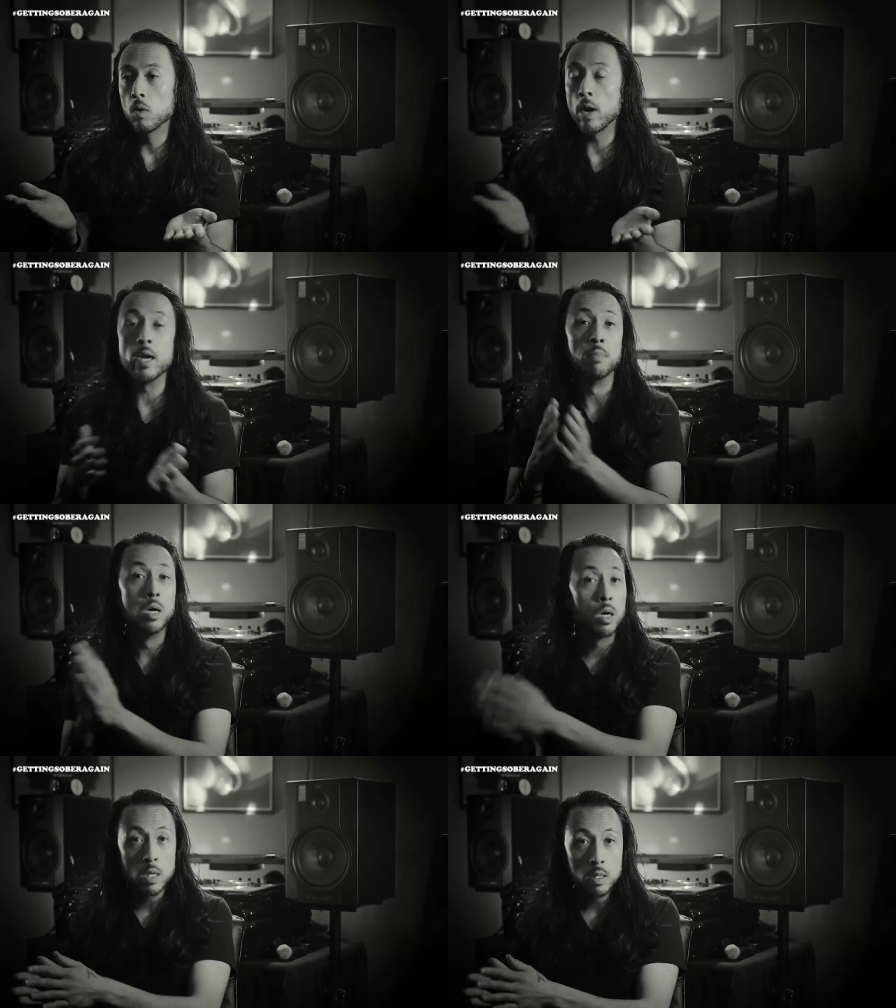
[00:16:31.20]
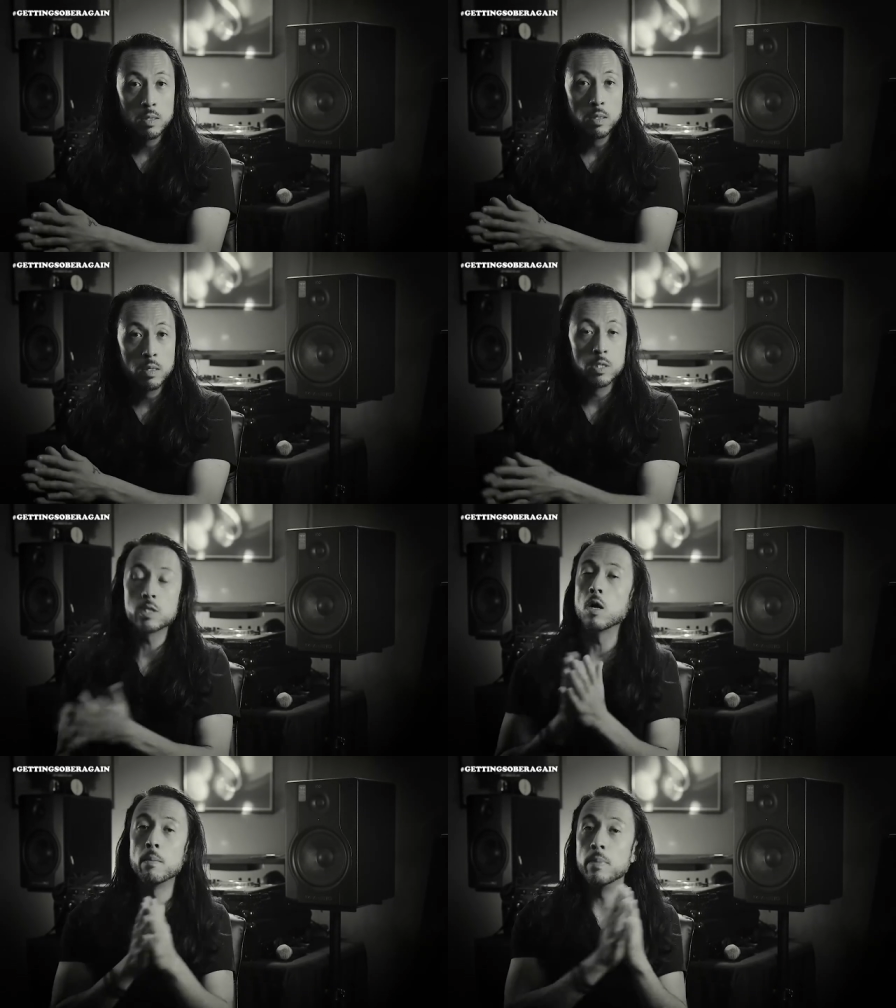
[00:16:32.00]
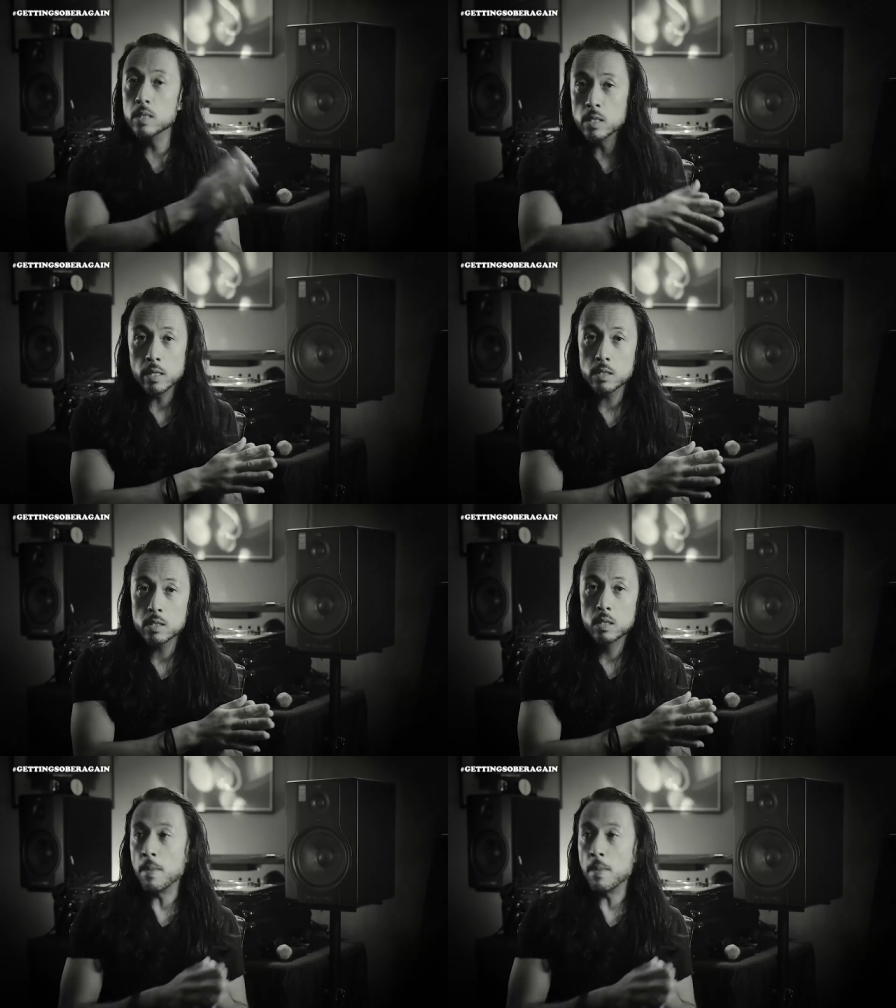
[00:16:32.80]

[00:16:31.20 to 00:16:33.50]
write a book, start a business,